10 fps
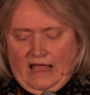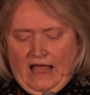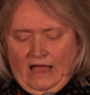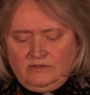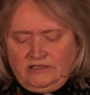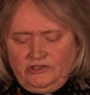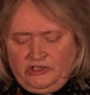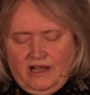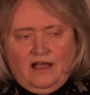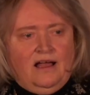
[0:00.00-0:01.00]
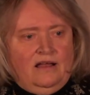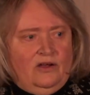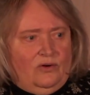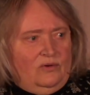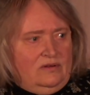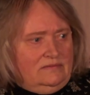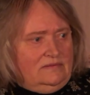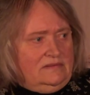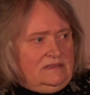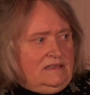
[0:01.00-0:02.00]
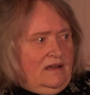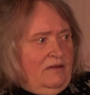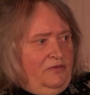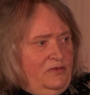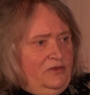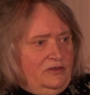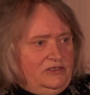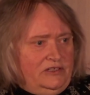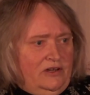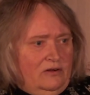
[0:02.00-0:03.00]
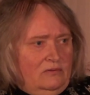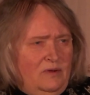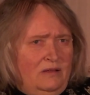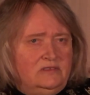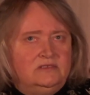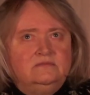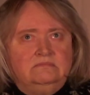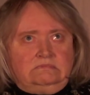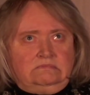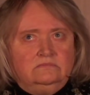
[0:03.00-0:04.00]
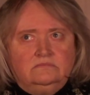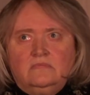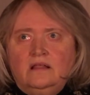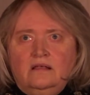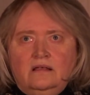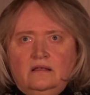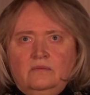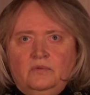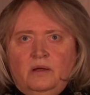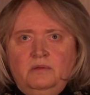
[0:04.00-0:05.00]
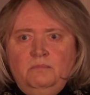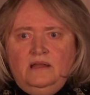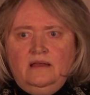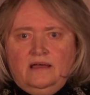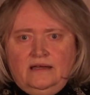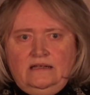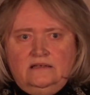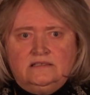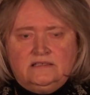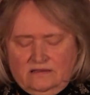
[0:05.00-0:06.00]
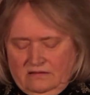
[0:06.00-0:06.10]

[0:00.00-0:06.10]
I was in Chicago a few years ago. Well, it's probably mid-90s.